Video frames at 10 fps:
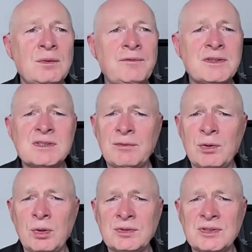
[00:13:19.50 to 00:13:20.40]
so first
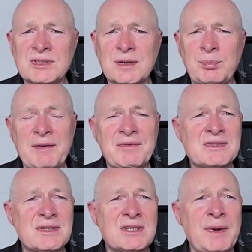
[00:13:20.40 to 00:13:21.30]
of all, just to
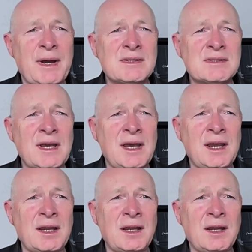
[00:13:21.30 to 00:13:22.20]
preface this by
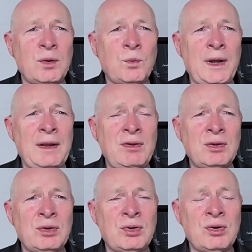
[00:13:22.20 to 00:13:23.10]
saying, whenever
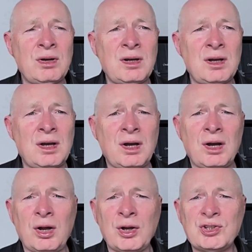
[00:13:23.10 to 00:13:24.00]
you're
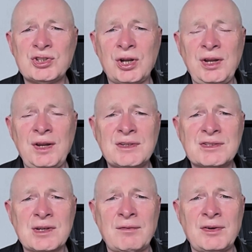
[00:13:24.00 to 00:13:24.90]
on a journey of
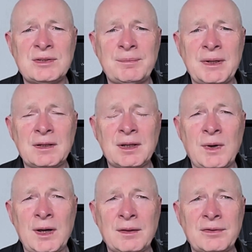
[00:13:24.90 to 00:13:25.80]
discovery to
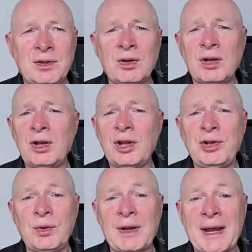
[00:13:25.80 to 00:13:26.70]
building wealth, you're going to
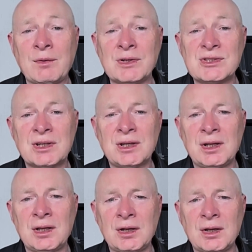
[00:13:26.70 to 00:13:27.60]
learn new language.
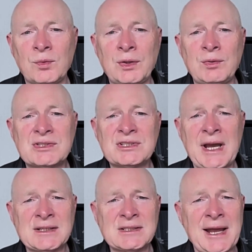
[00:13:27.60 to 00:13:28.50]
Whether it's
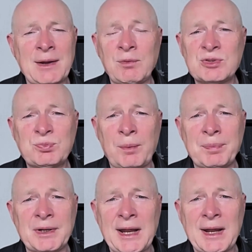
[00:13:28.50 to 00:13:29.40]
tax language,
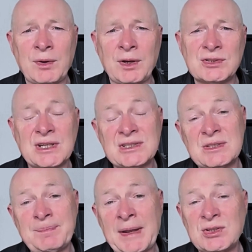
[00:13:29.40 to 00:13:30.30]
property language,
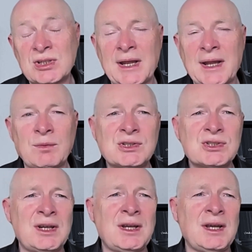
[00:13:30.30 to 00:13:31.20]
this is pension
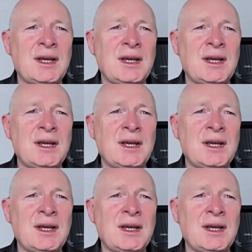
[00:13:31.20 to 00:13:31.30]
language.